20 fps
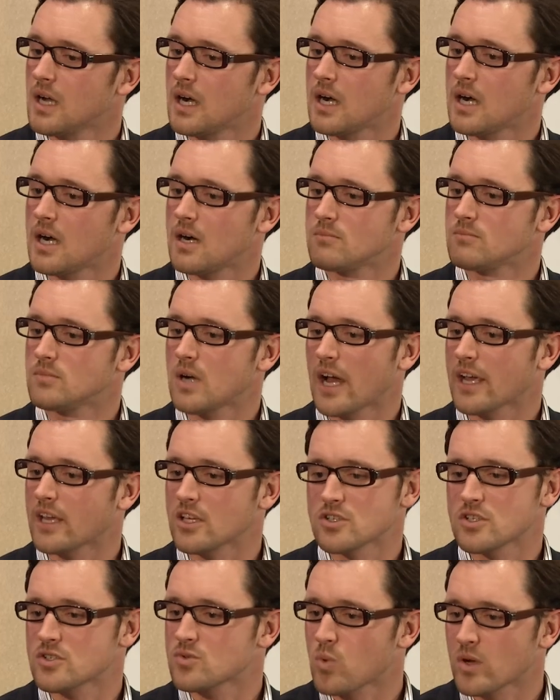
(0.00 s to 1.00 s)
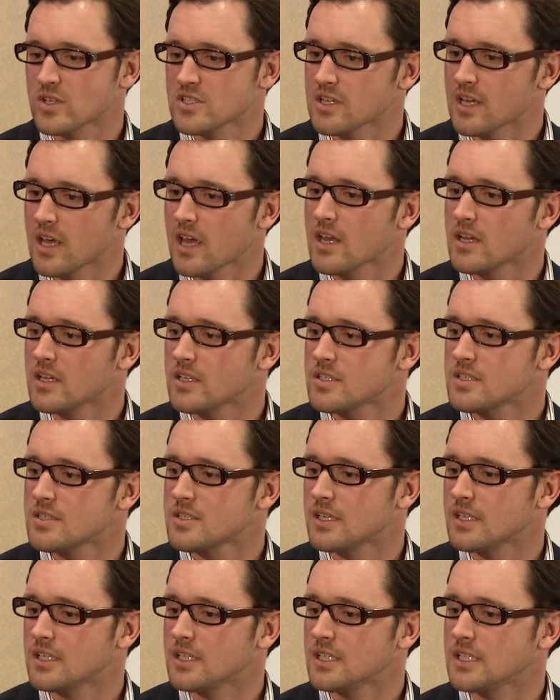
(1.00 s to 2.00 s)
Um, I guess it's once again, it's
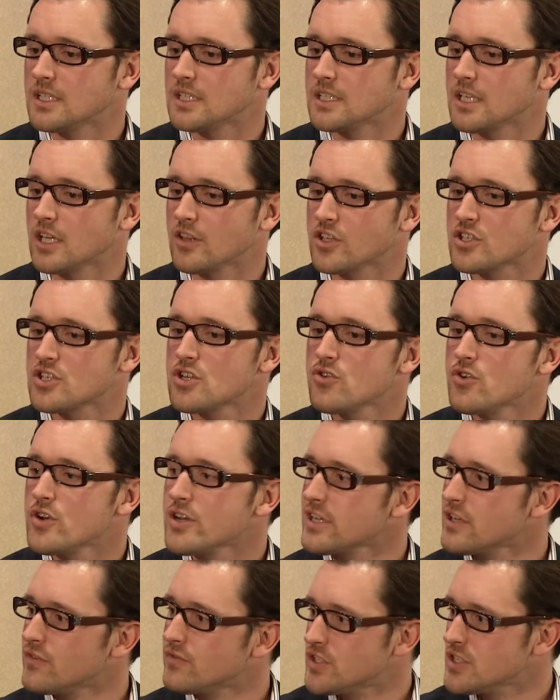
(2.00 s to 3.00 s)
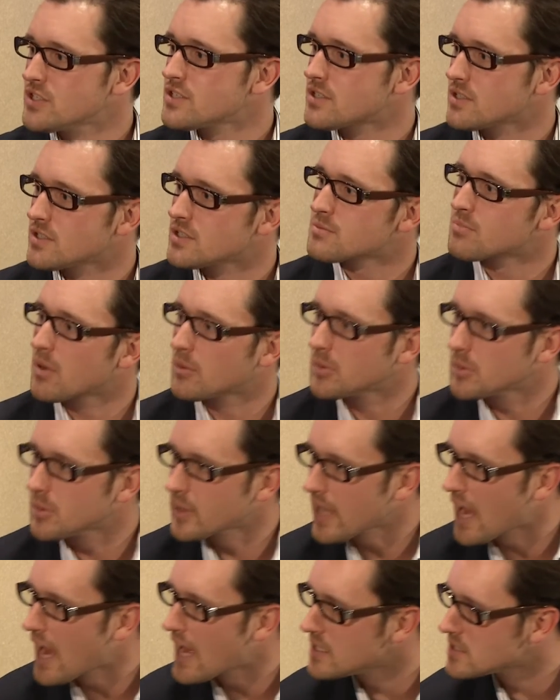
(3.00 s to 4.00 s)
uh, the tyranny of distance
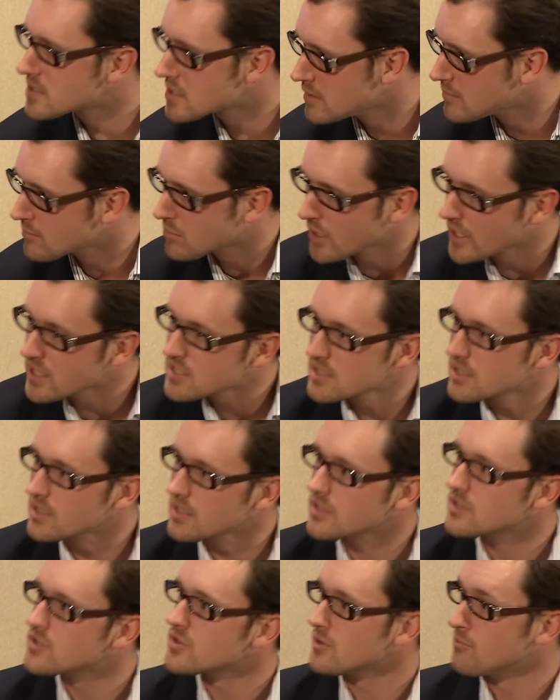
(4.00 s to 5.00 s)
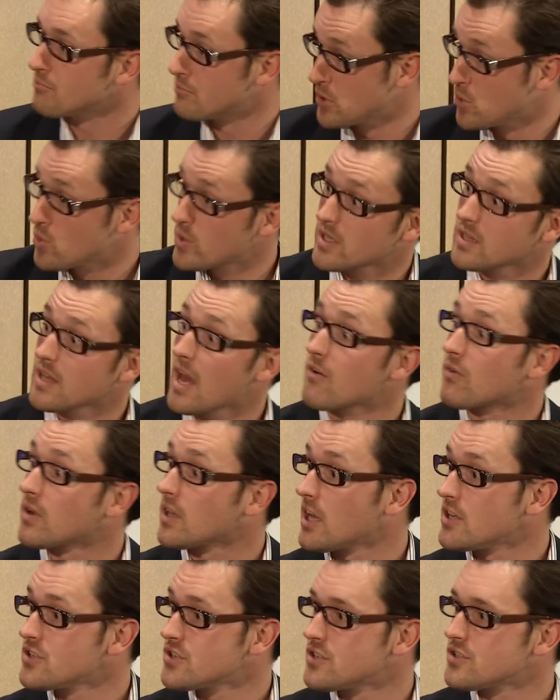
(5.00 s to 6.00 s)
probably adds complexity to building that
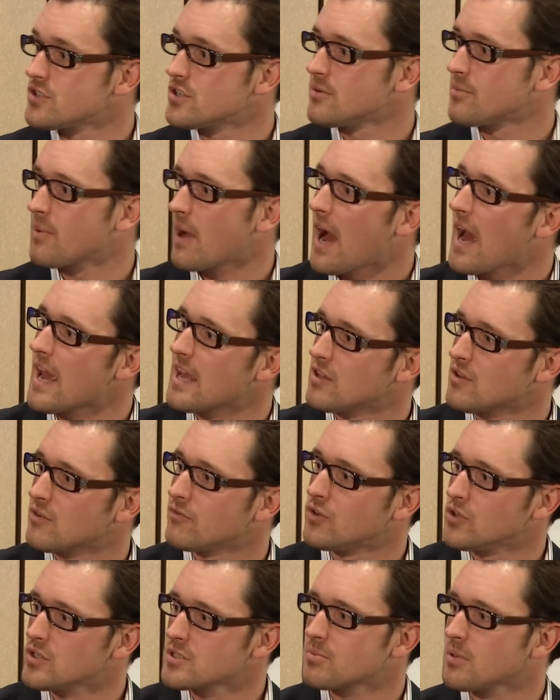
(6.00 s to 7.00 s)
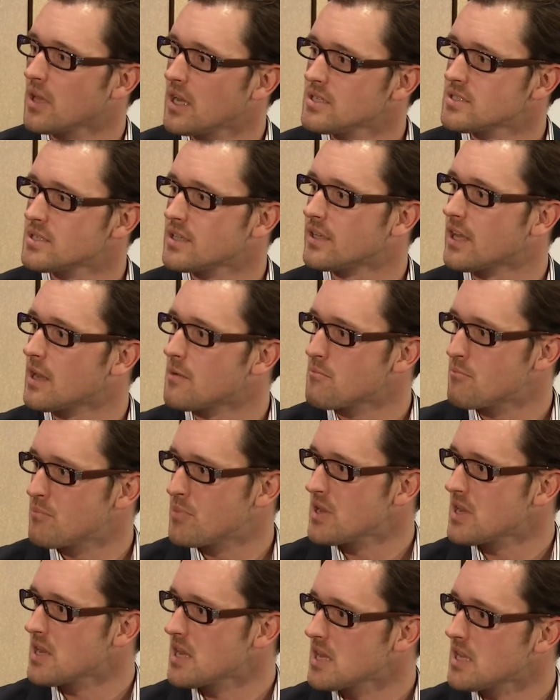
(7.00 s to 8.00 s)
relationship, A, in the first place, and then
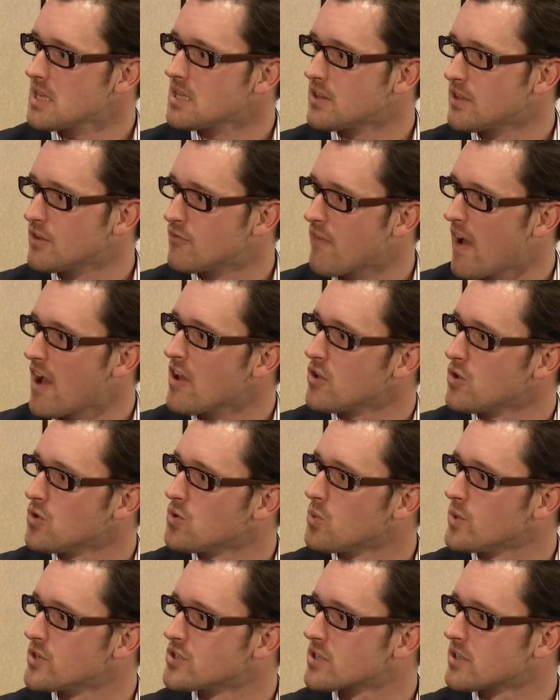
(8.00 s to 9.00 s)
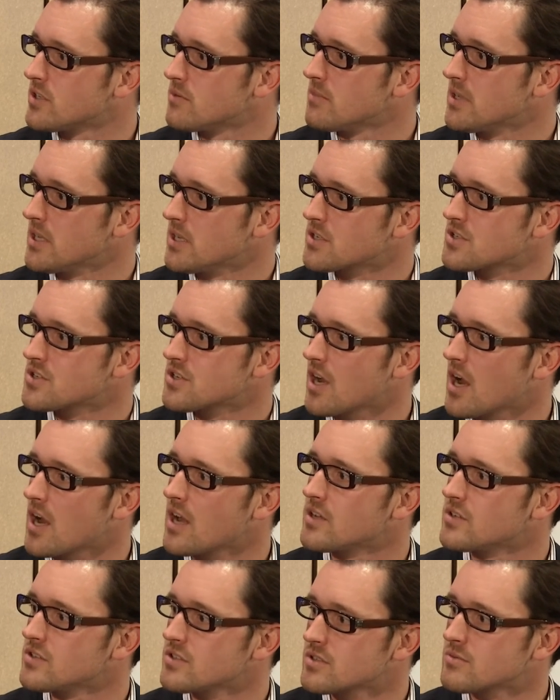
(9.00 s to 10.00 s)
B, the value which can be
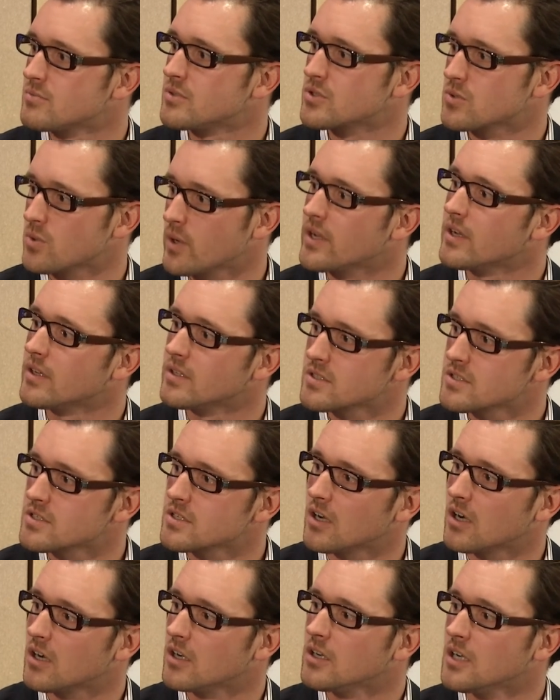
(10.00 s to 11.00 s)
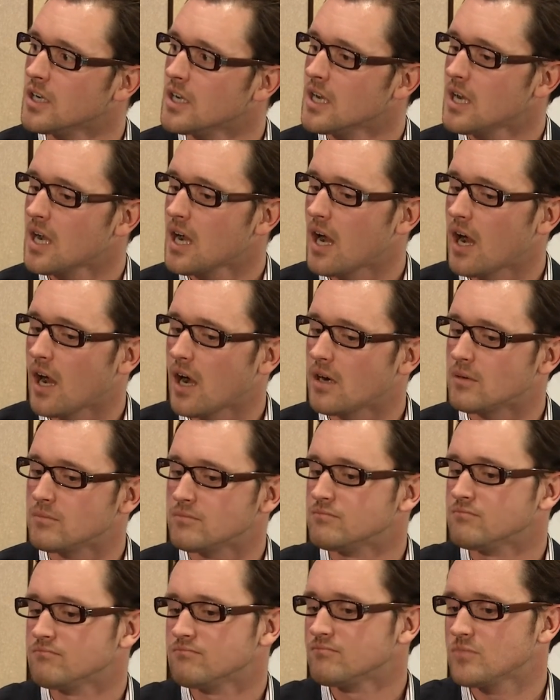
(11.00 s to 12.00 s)
exchanged between it. So
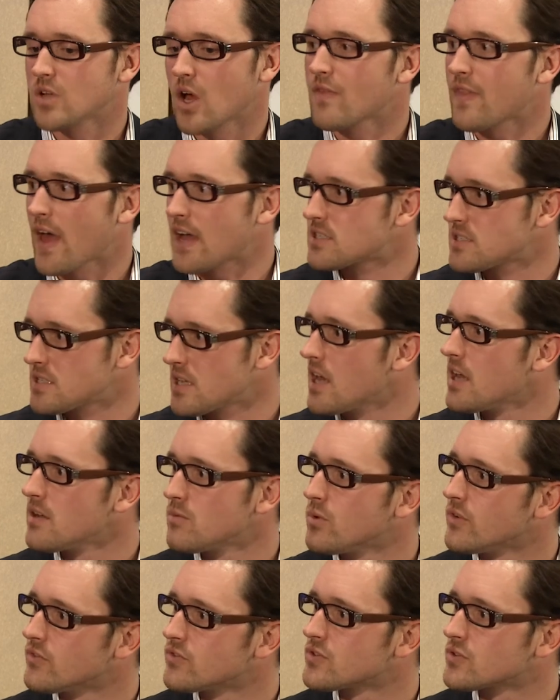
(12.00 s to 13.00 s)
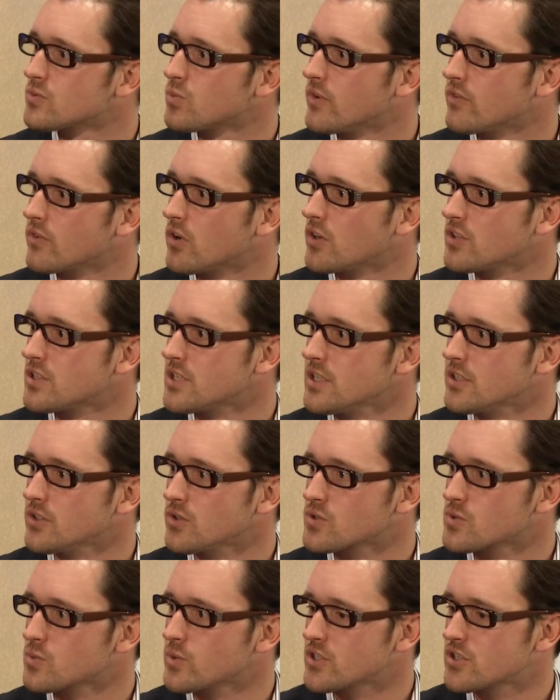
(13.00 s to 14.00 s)
um, you know, that said, we've, we've got
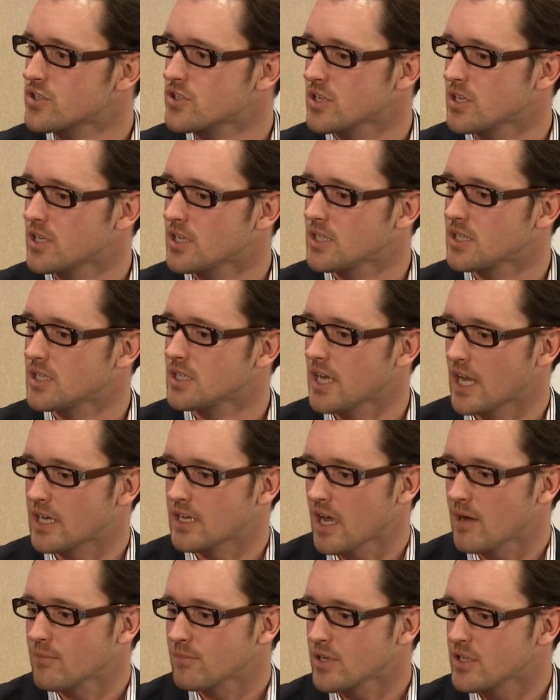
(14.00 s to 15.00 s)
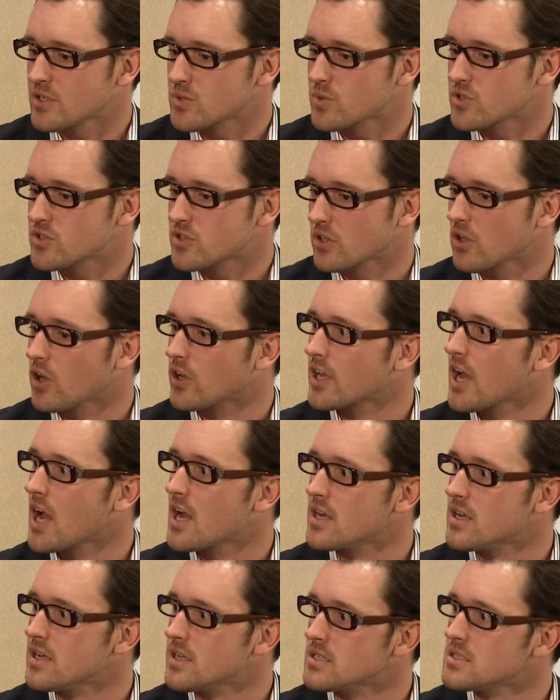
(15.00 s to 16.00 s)
deals which, uh, and companies which are
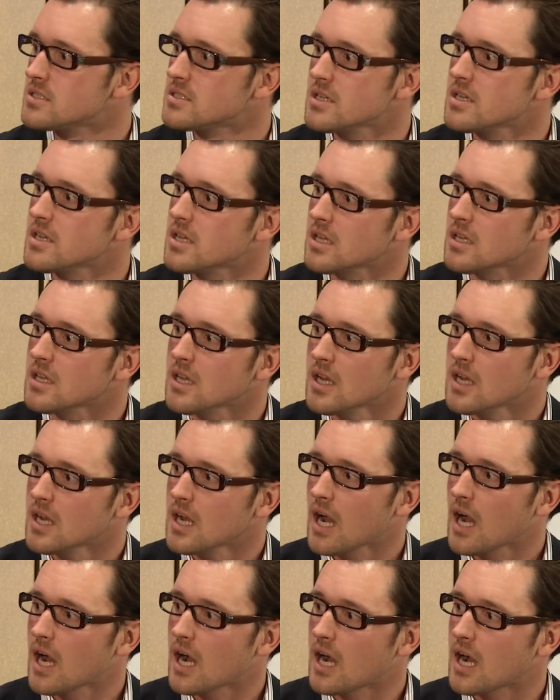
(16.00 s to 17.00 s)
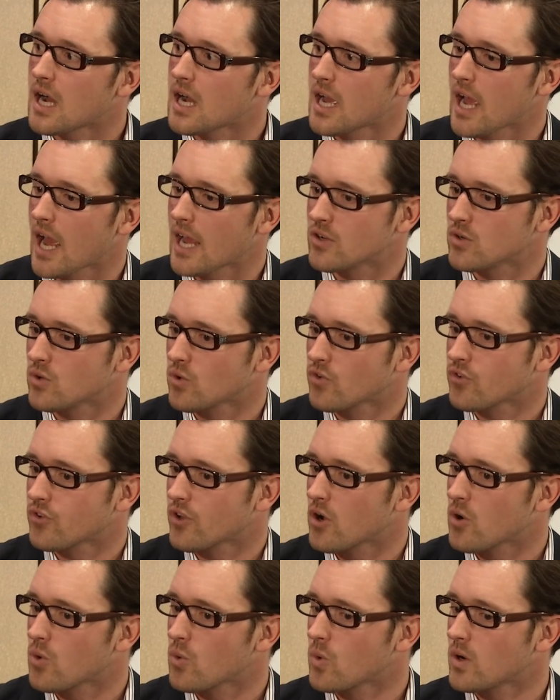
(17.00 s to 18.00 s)
located in Sydney uh, and
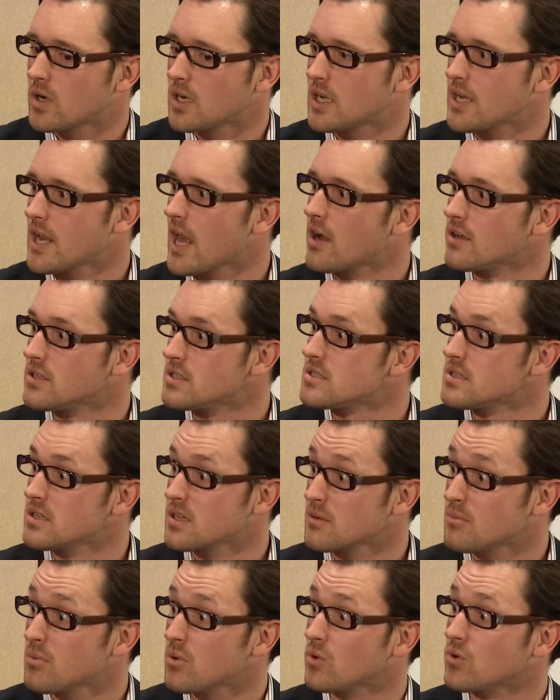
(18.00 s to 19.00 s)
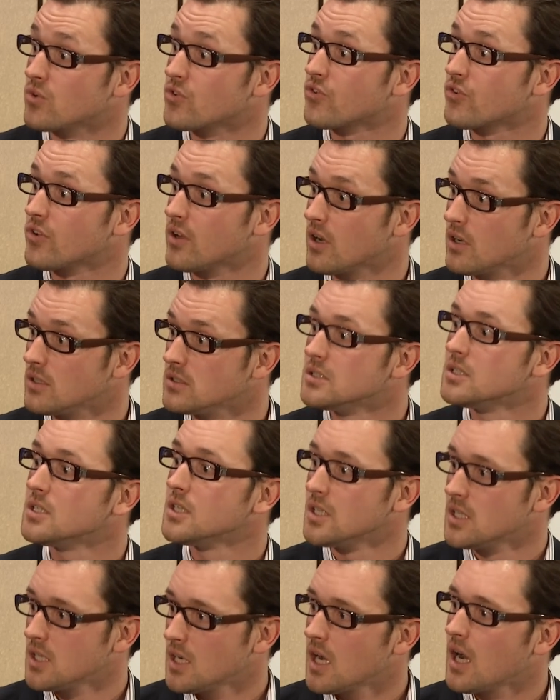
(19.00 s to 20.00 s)
also uh, now in Singapore. So
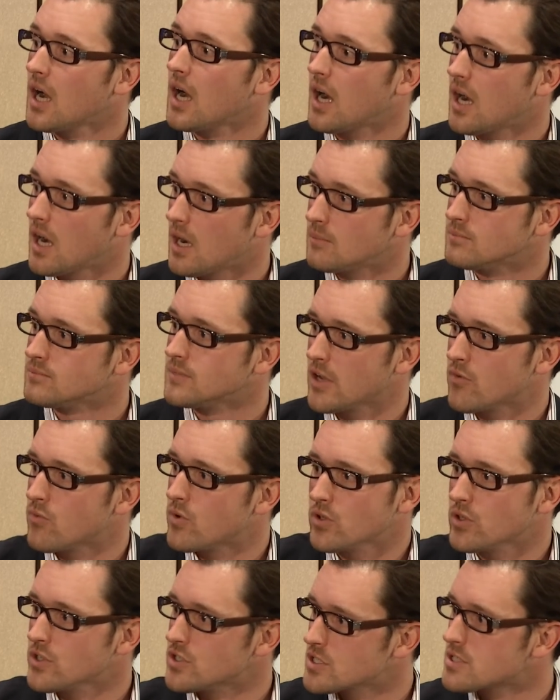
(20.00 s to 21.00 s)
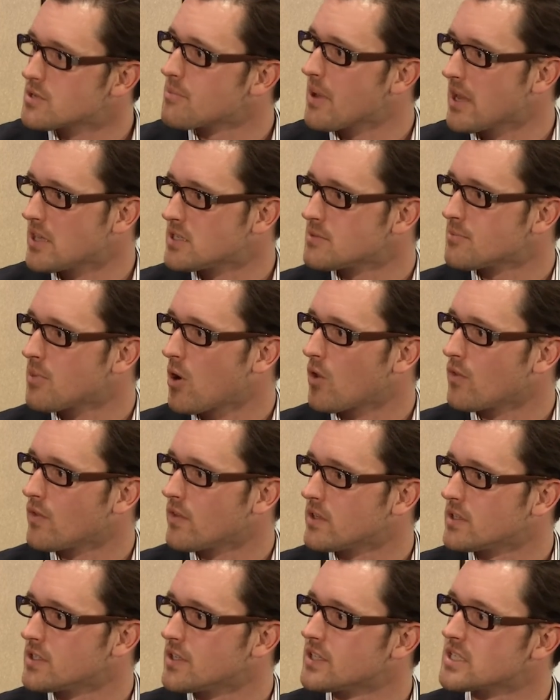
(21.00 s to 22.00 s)
um, it really just depends upon
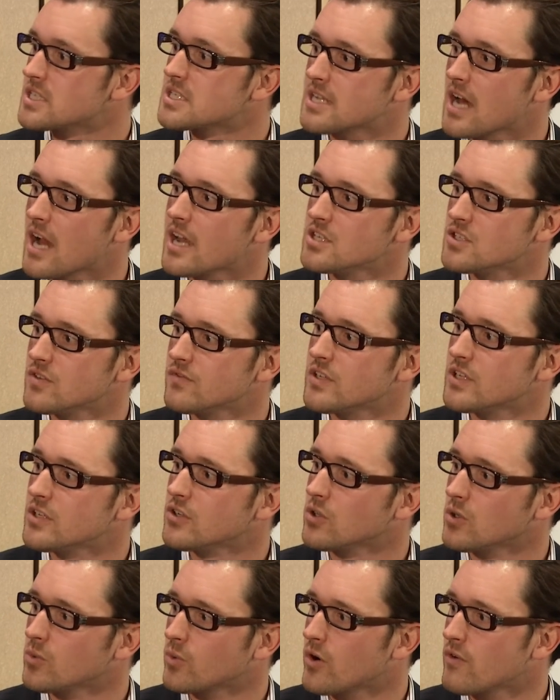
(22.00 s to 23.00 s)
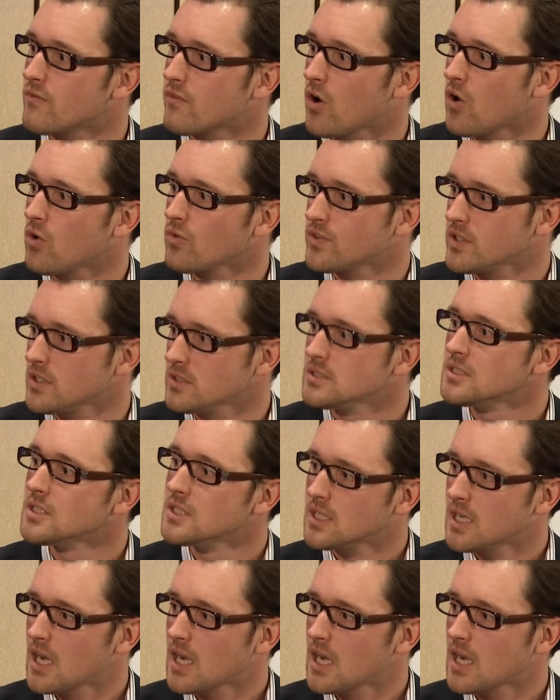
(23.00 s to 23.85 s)
the, the stage of deal that we're involved in.